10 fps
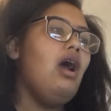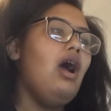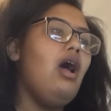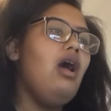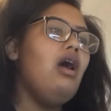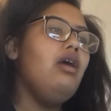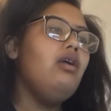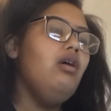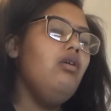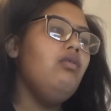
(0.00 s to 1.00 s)
I
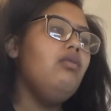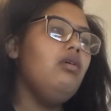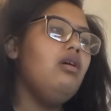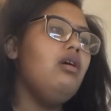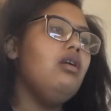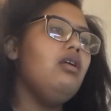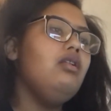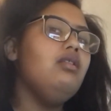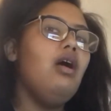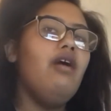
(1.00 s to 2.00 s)
don't
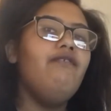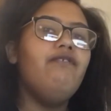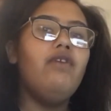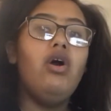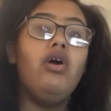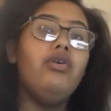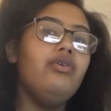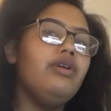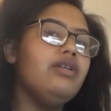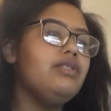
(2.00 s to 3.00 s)
want a lot for
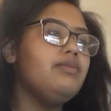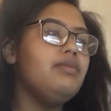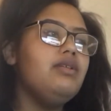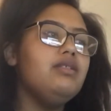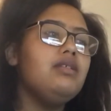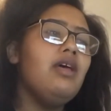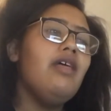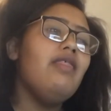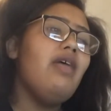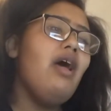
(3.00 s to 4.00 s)
Christmas.
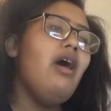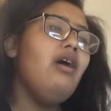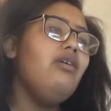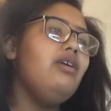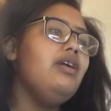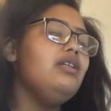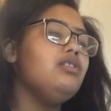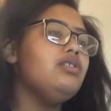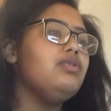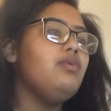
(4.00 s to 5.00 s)
There is just